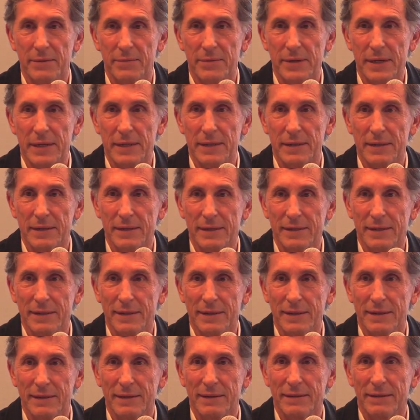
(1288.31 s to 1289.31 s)
Rina
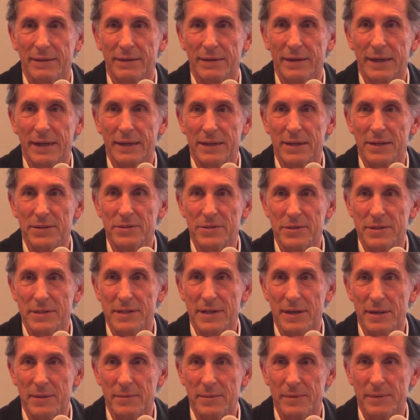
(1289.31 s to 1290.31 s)
on our kitchen
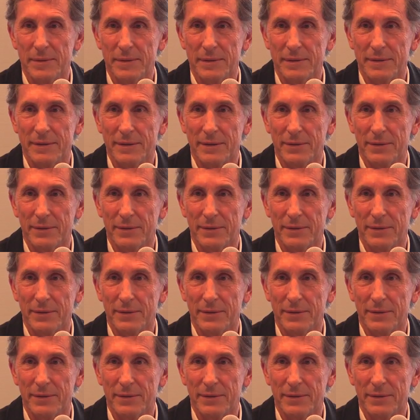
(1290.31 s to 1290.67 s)
table.